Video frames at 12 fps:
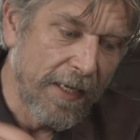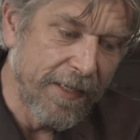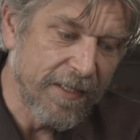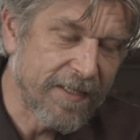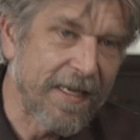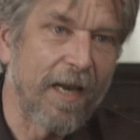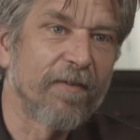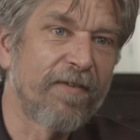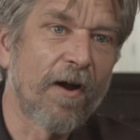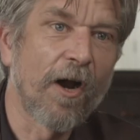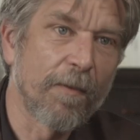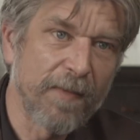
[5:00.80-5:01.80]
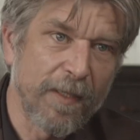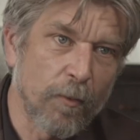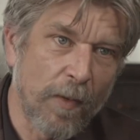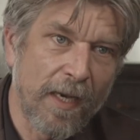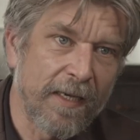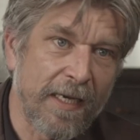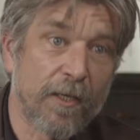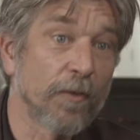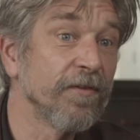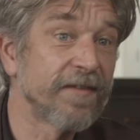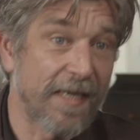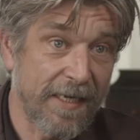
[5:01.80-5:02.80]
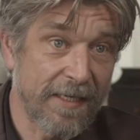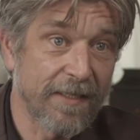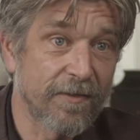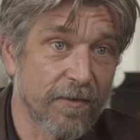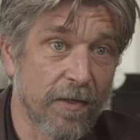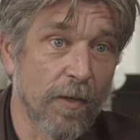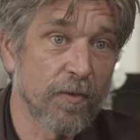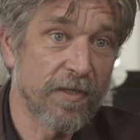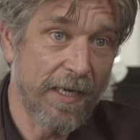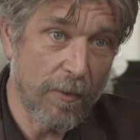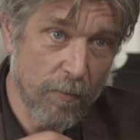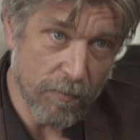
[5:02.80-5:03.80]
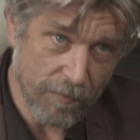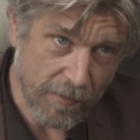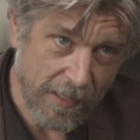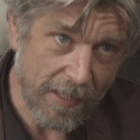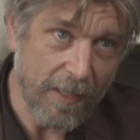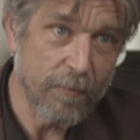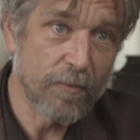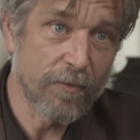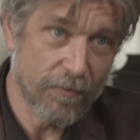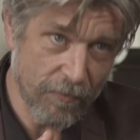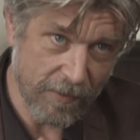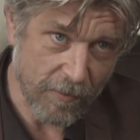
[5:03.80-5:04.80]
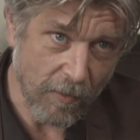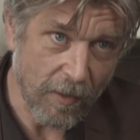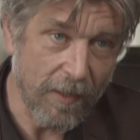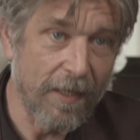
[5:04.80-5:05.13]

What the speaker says: a self-harming way. I couldn't take it, you know. So took it all